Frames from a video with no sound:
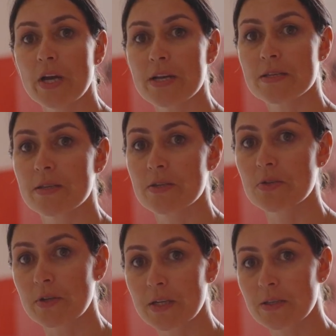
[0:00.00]
has the
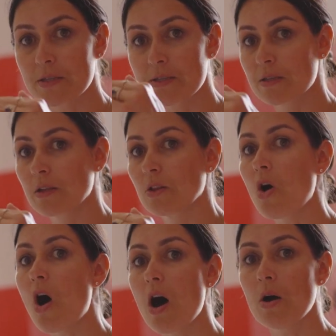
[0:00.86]
strictest
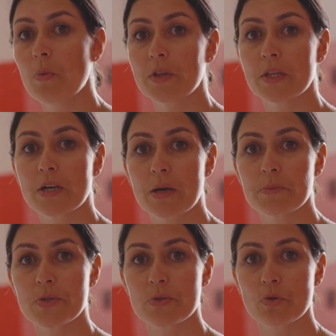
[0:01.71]
law when it
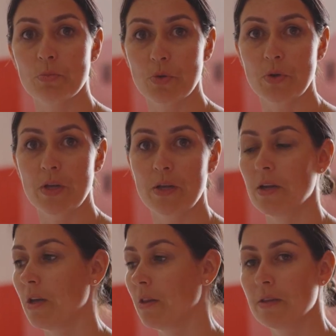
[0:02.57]
comes to
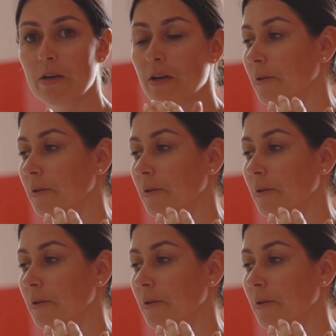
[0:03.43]
beauty and